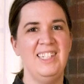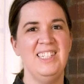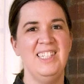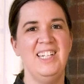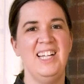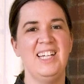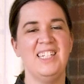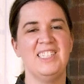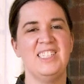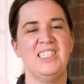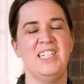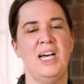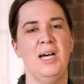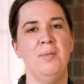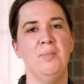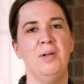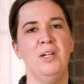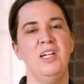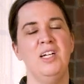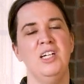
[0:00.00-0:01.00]
As a next
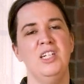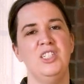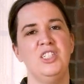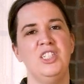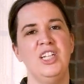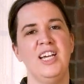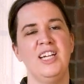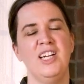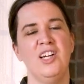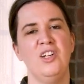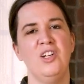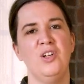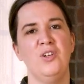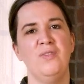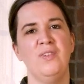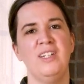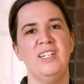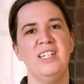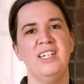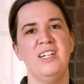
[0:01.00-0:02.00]
step, check out
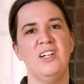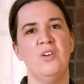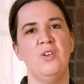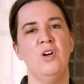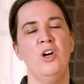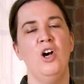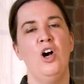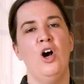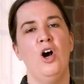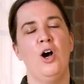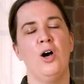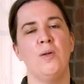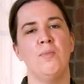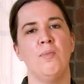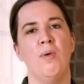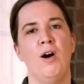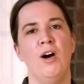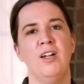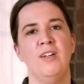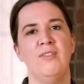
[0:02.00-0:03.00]
our video
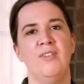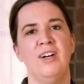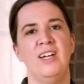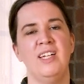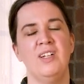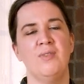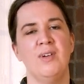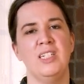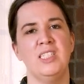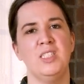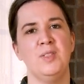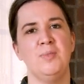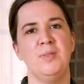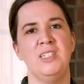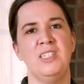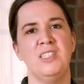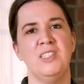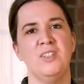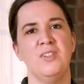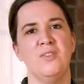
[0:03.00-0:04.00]
on modifying
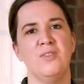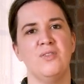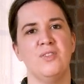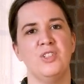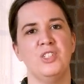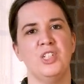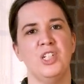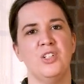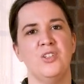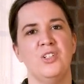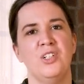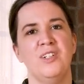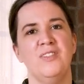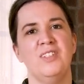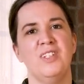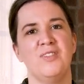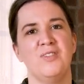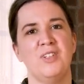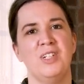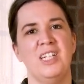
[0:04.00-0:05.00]
recipes for children
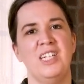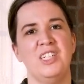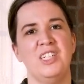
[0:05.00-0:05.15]
of different